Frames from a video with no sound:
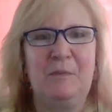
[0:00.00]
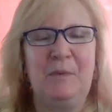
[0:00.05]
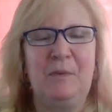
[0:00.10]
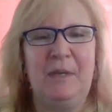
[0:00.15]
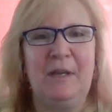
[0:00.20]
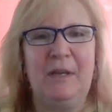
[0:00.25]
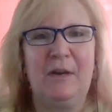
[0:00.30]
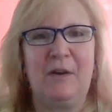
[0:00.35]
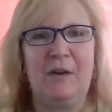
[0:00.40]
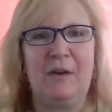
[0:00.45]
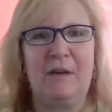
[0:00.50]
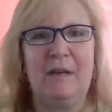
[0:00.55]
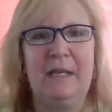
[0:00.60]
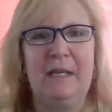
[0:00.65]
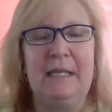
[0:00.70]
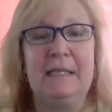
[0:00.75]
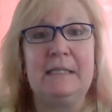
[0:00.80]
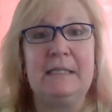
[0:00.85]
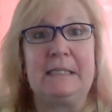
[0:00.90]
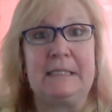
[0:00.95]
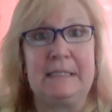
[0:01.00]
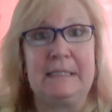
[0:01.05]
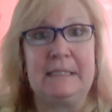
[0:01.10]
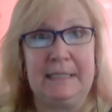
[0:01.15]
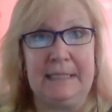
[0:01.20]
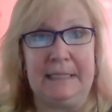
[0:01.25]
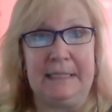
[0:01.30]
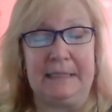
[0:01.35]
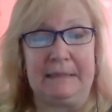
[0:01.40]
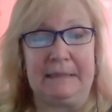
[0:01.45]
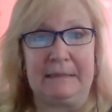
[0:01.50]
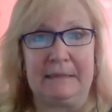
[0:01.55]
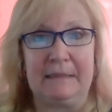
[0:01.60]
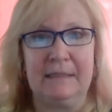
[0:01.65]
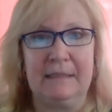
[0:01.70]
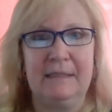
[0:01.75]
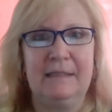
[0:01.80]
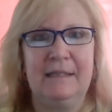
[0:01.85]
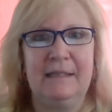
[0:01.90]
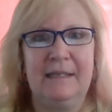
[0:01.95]
We are still
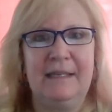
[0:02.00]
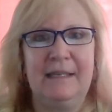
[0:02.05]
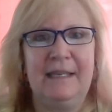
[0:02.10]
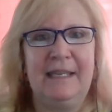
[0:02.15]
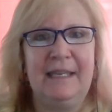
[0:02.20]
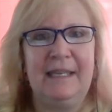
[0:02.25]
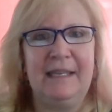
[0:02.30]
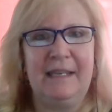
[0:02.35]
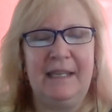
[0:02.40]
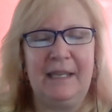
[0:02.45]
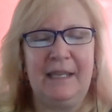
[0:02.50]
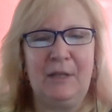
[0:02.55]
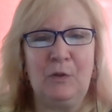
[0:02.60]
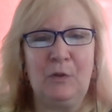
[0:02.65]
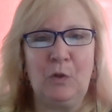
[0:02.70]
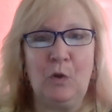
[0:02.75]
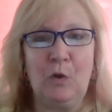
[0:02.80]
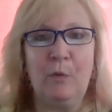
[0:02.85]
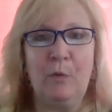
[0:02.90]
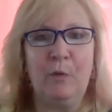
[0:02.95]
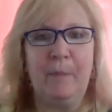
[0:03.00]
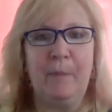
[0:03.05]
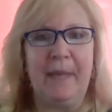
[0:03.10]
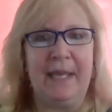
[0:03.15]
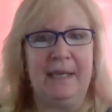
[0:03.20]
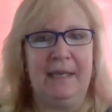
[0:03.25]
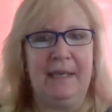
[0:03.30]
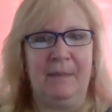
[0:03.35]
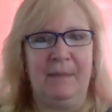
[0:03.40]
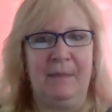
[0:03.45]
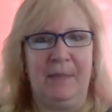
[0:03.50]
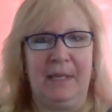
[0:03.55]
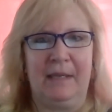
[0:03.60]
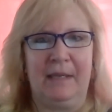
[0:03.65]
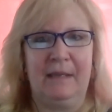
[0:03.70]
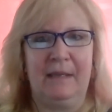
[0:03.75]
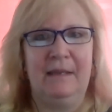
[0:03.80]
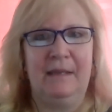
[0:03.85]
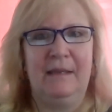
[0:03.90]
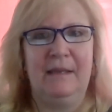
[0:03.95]
in a global
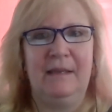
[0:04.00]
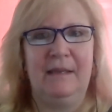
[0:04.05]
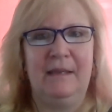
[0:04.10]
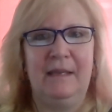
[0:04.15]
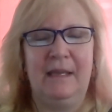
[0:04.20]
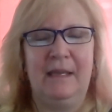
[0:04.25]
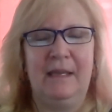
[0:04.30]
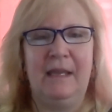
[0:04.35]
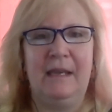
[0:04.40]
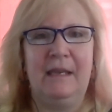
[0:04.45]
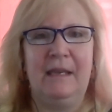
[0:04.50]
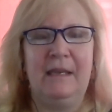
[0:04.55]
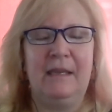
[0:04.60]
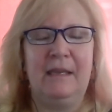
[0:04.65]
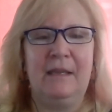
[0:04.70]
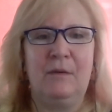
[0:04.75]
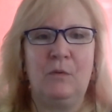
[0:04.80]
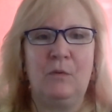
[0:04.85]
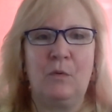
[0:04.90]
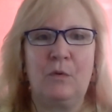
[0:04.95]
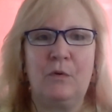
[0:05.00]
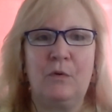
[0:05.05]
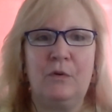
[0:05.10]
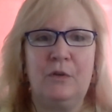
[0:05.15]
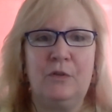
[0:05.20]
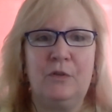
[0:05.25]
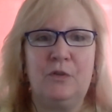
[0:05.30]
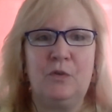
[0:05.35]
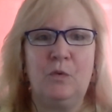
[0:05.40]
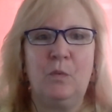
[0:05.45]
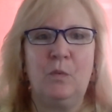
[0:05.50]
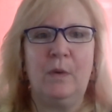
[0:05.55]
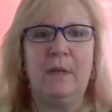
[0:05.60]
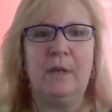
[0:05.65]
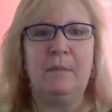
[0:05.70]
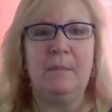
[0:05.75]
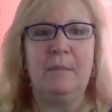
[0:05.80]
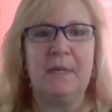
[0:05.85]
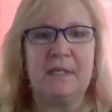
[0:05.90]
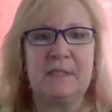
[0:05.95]
pandemic, and in order to do what
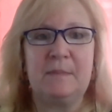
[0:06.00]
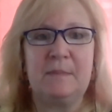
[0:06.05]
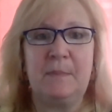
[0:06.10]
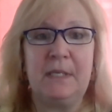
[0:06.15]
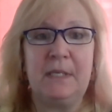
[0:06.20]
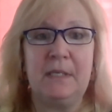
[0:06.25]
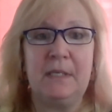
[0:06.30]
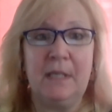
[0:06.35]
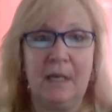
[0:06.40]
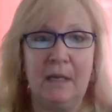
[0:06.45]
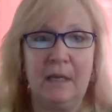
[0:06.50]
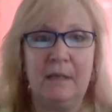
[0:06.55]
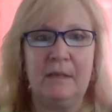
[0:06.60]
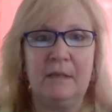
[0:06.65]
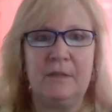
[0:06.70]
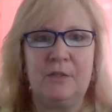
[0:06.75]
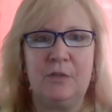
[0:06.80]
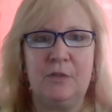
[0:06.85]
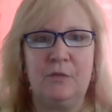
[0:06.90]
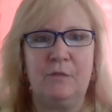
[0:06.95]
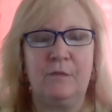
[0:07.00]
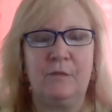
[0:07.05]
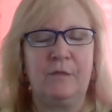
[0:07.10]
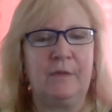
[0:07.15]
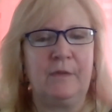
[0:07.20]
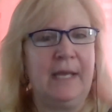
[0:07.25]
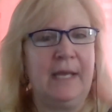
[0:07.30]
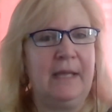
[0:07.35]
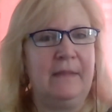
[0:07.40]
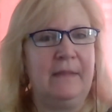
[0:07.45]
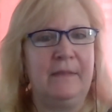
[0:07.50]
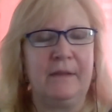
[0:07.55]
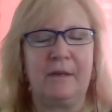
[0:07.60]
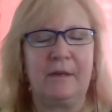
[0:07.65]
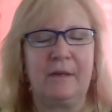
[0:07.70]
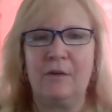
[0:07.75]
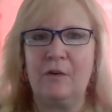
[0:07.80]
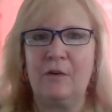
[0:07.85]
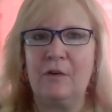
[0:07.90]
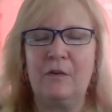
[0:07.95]
must be done to flatten the
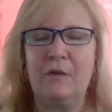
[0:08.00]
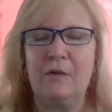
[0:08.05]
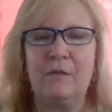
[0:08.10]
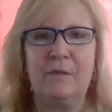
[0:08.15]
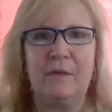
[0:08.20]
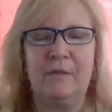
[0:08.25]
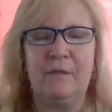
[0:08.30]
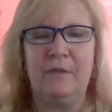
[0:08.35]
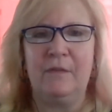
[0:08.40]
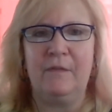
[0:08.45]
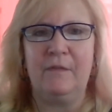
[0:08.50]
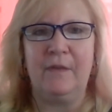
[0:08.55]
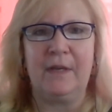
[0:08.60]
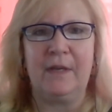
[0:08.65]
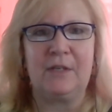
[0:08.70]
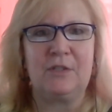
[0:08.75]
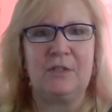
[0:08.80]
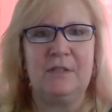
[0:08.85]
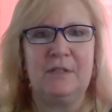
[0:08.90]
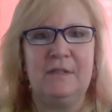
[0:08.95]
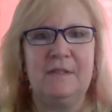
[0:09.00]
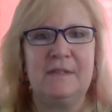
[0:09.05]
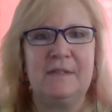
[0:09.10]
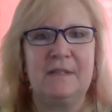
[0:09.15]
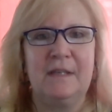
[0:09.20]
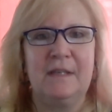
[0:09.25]
curve of infections,